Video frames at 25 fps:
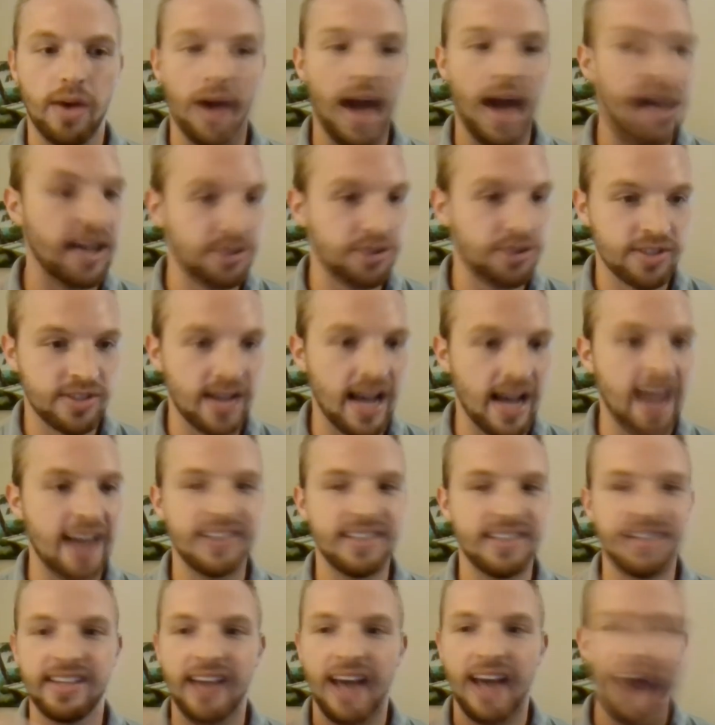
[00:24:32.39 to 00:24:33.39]

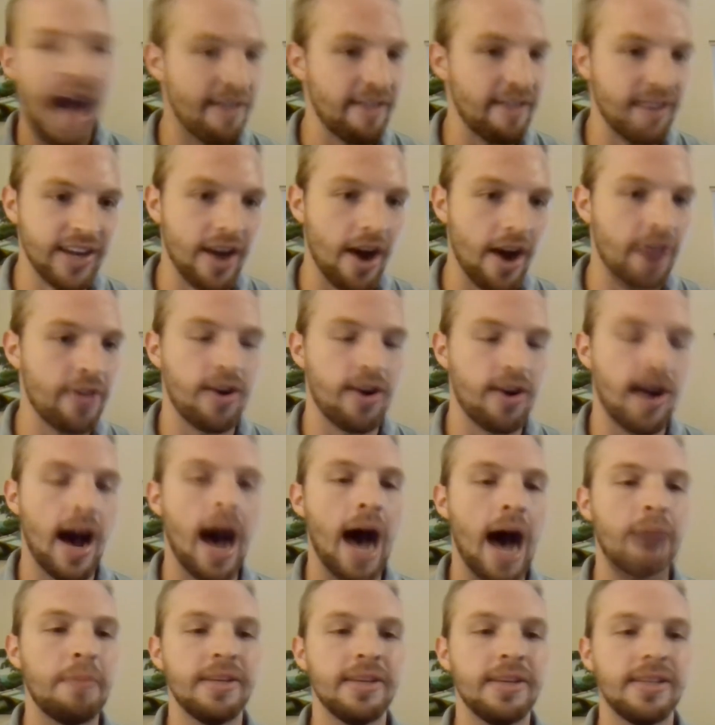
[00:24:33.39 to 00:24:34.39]
exercising, having other
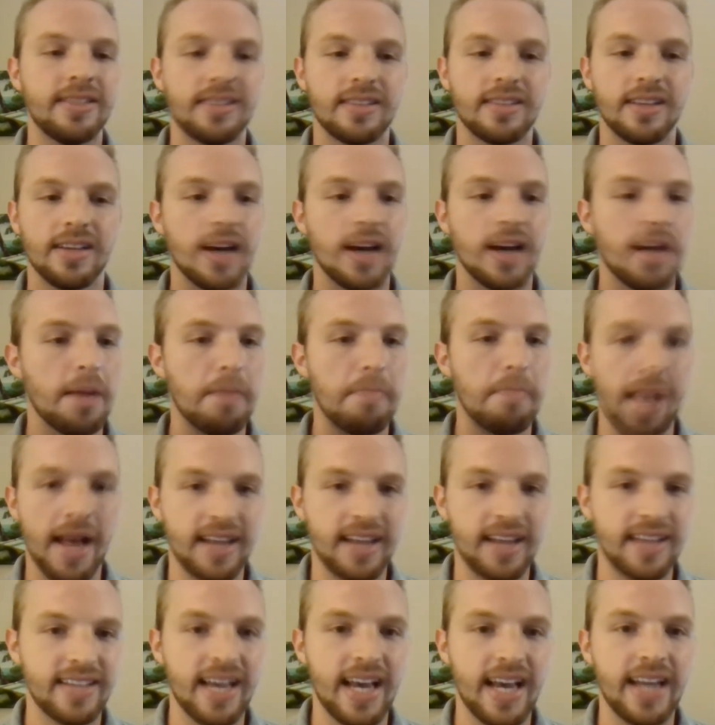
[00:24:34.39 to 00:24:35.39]
hobbies,
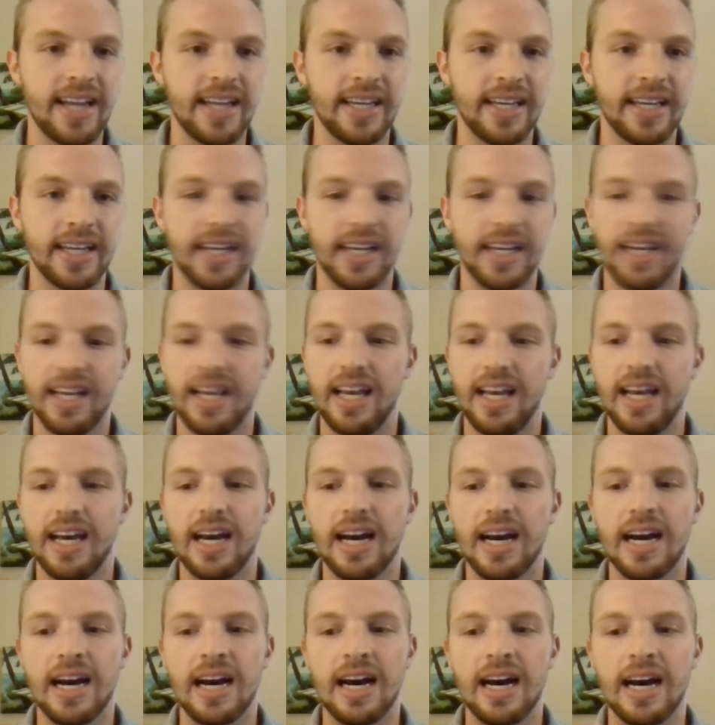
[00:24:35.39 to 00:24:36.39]
meditating.
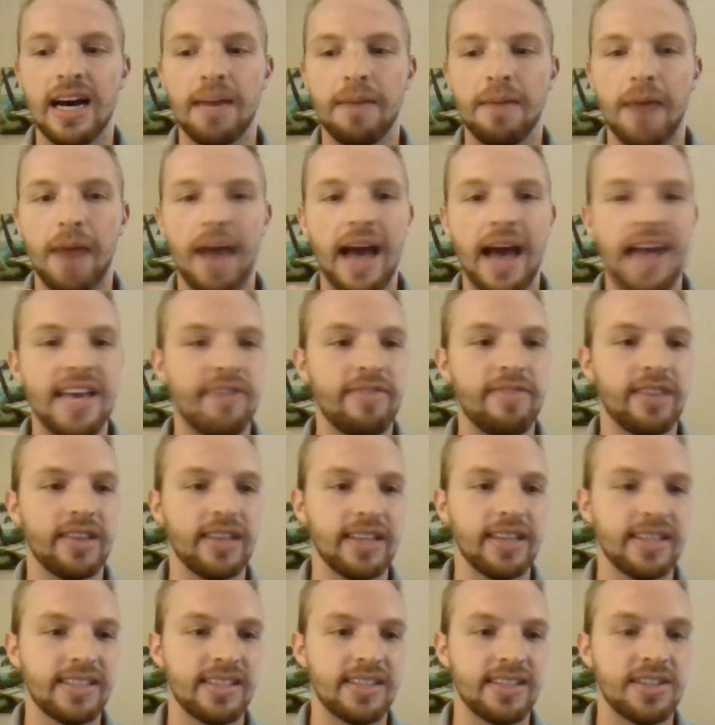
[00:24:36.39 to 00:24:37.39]
I
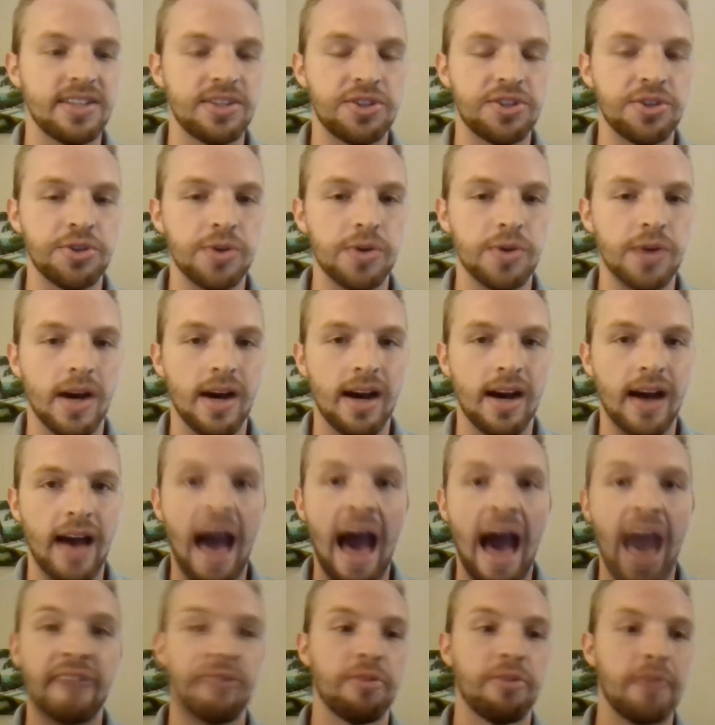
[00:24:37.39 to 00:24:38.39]
even listen to
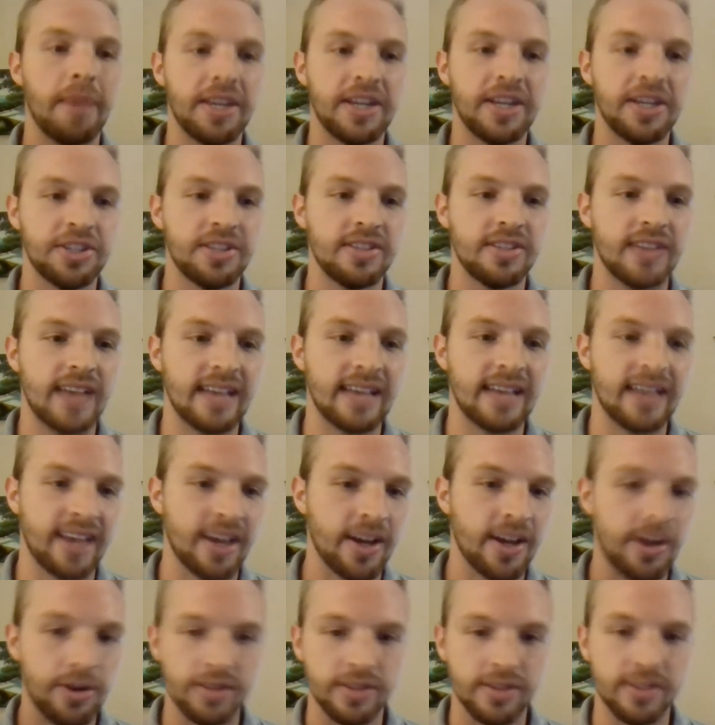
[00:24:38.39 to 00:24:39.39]
affirmations as
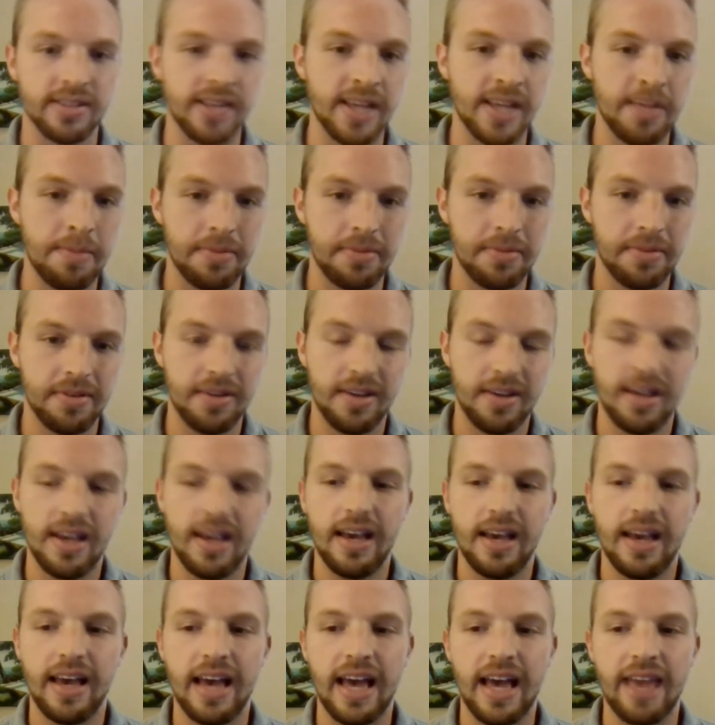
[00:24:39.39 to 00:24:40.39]
I go to sleep,
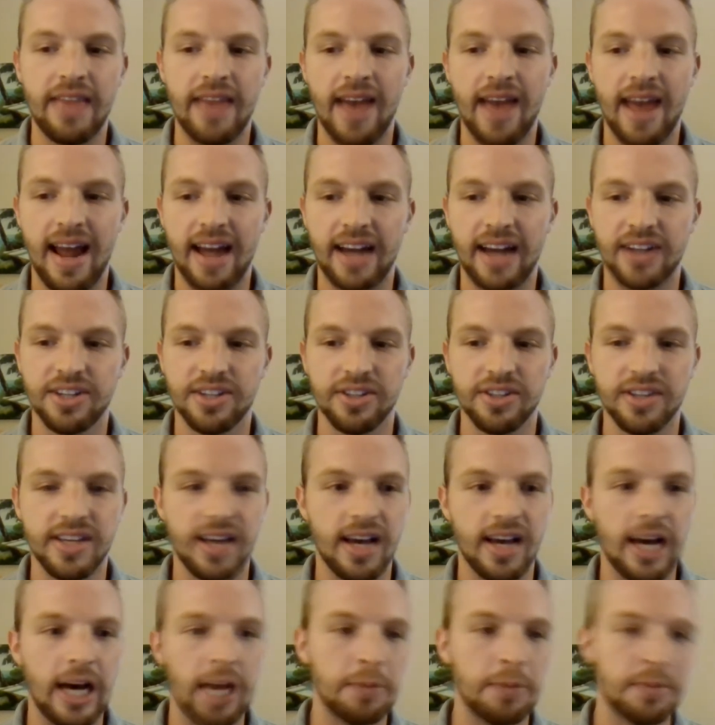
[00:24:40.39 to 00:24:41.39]
and that actually
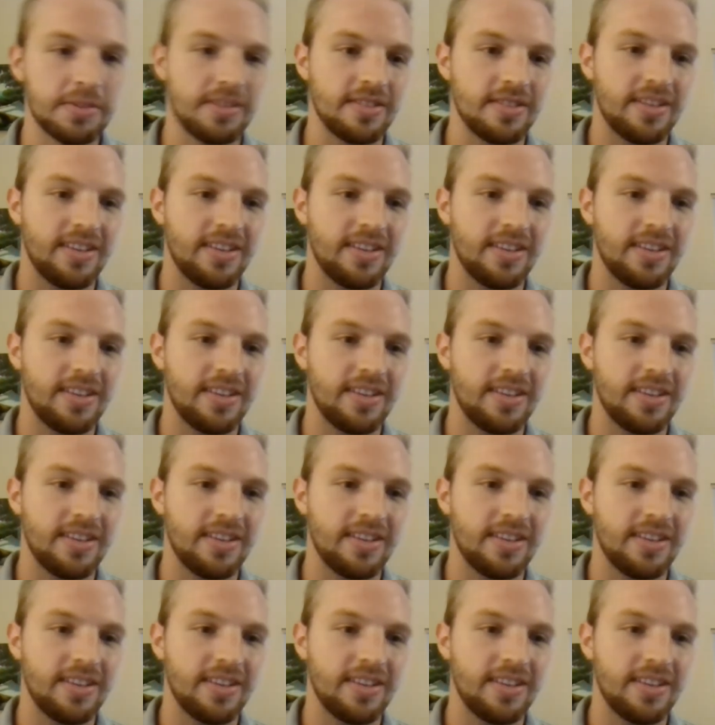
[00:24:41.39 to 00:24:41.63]
helps.